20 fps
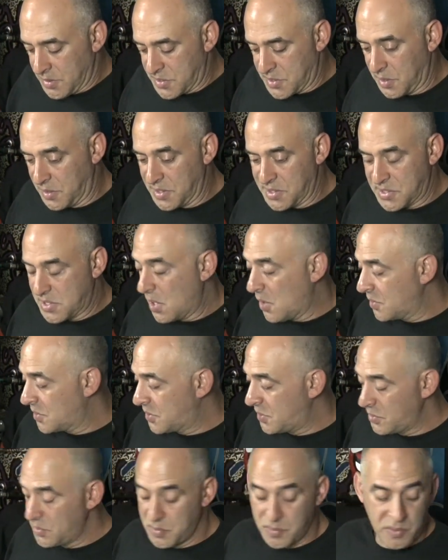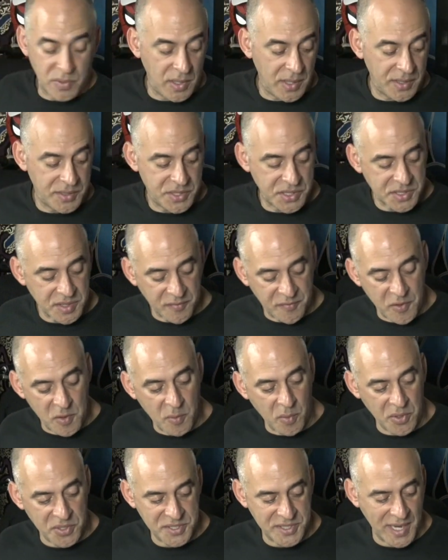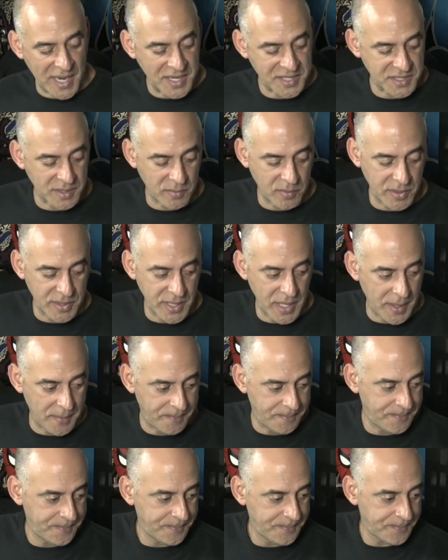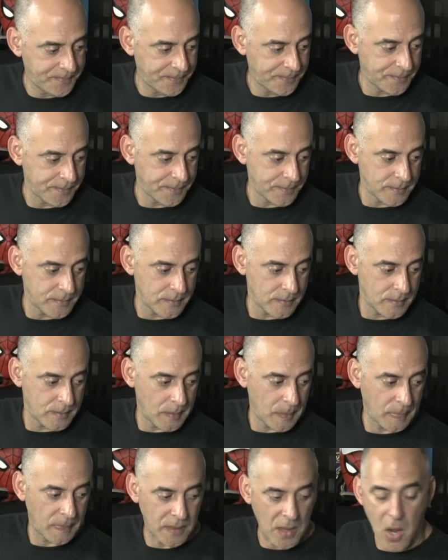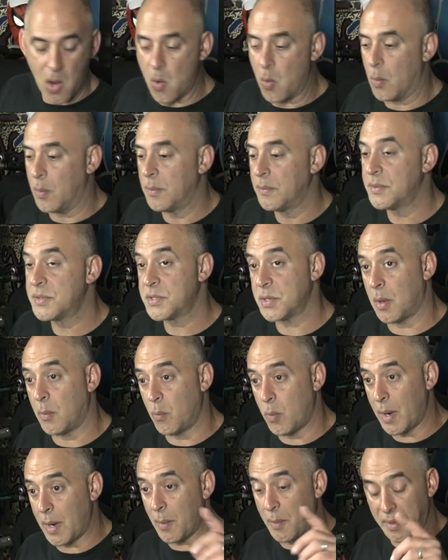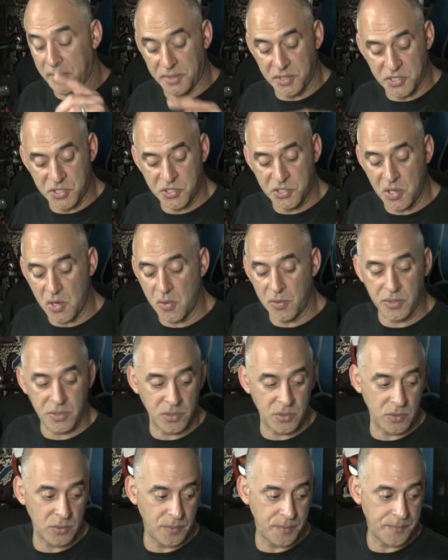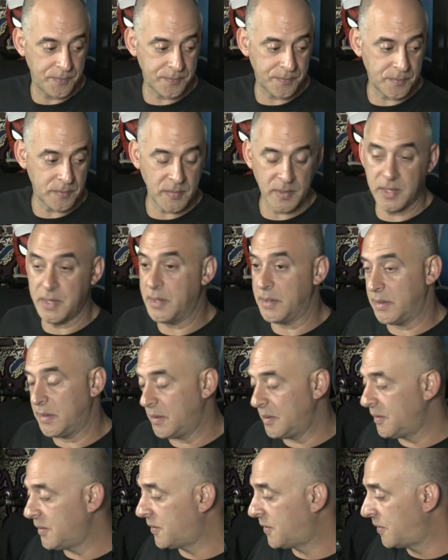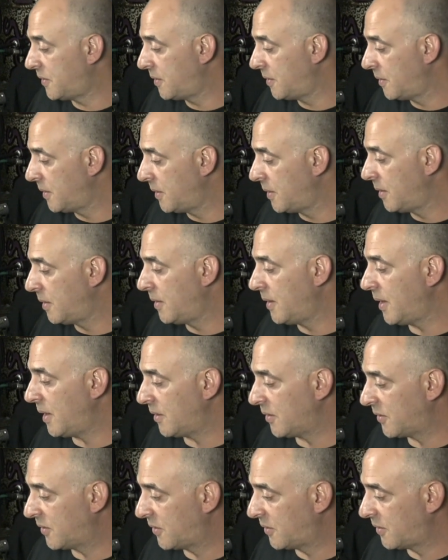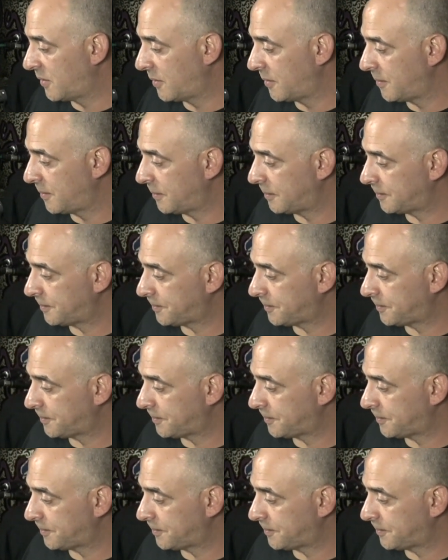So let's go to just a few more stats and we're done. Oh, so what I wanted to show you is this.